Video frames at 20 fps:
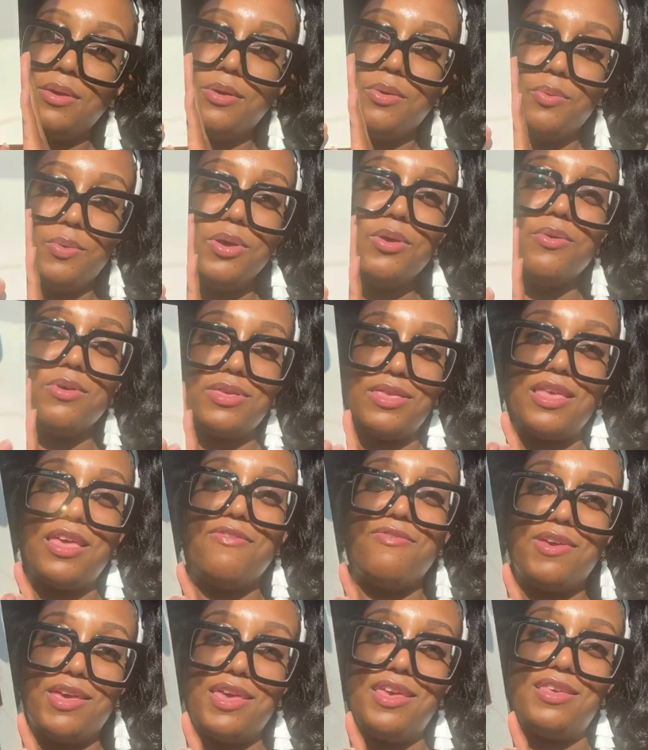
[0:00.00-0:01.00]
we're going to
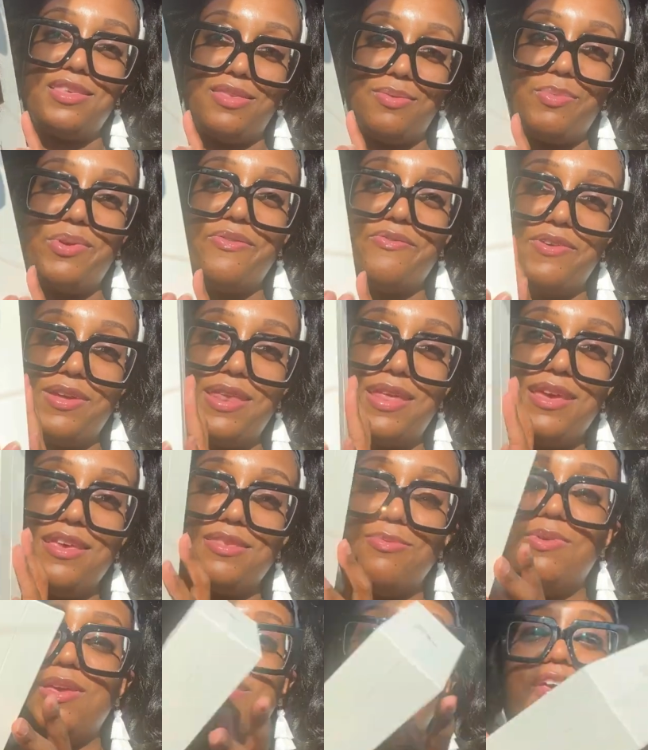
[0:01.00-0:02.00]
save Kismet for last
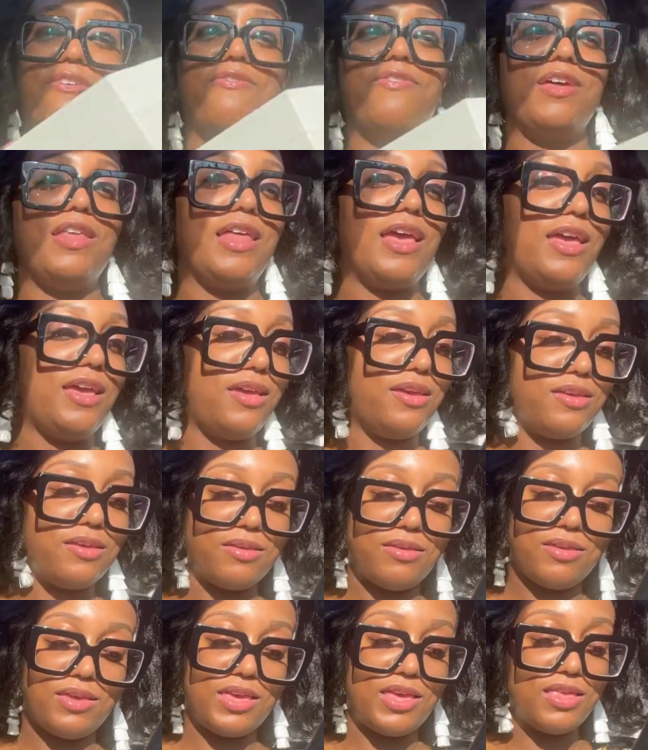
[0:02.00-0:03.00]
because I feel like
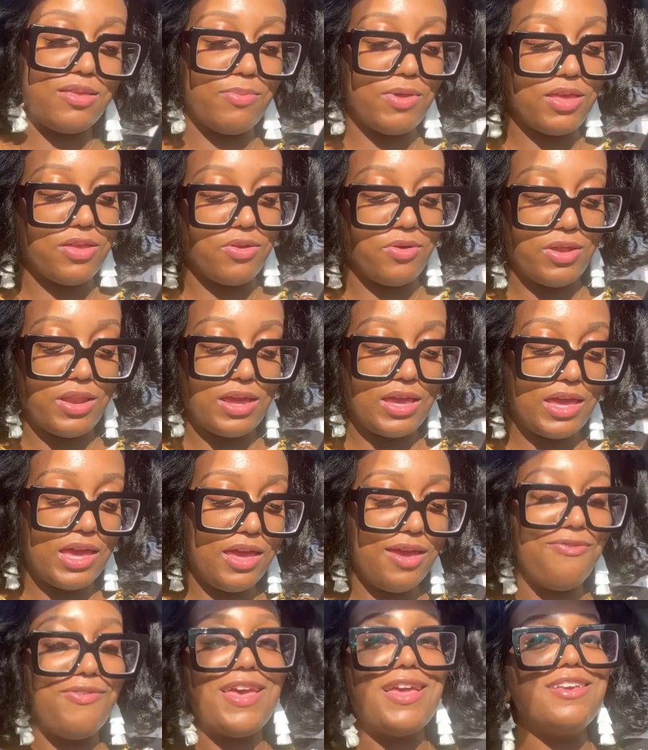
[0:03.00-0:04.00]
Kismet is going to
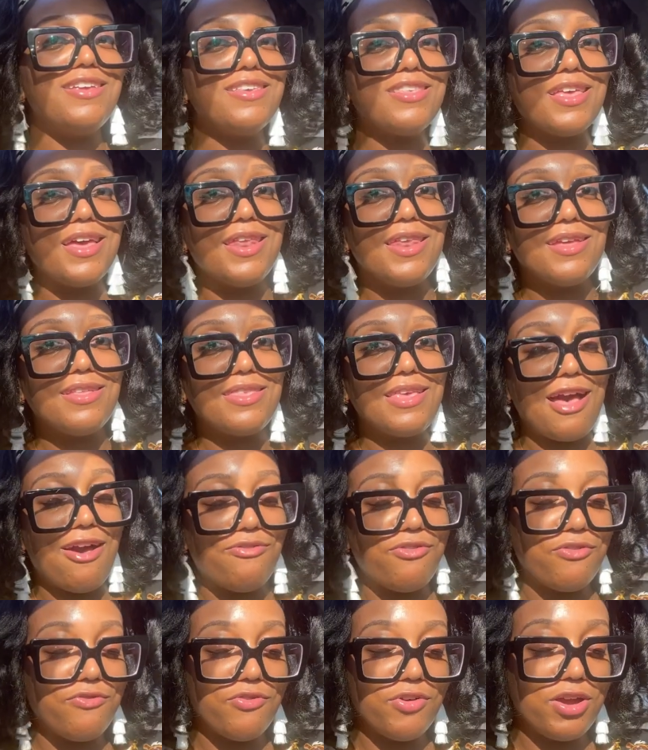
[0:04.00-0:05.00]
give. And it's a
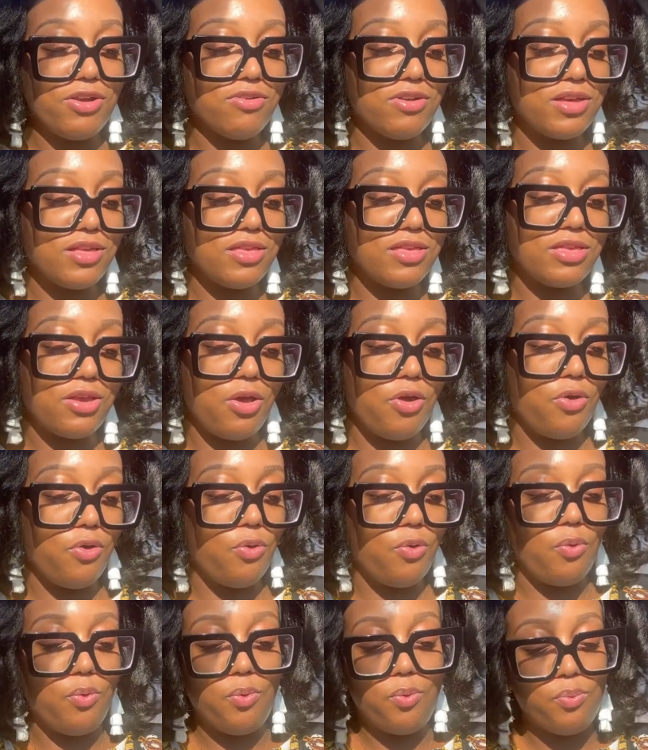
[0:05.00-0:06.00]
Lattafa fragrance,
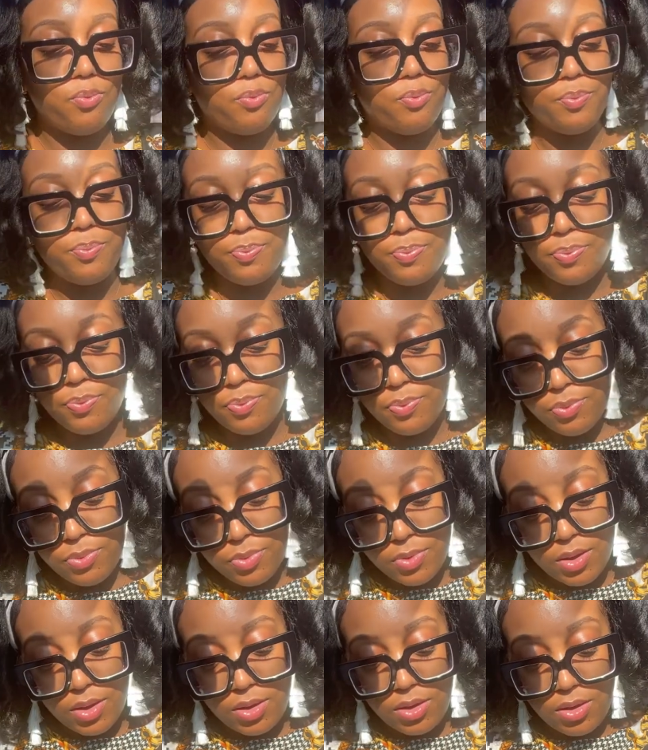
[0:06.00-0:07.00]
so
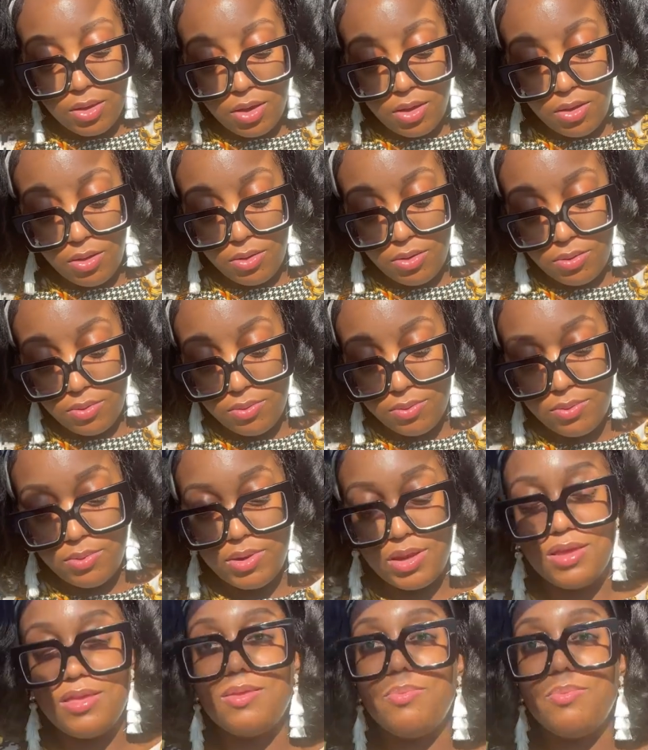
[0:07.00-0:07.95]
y'all this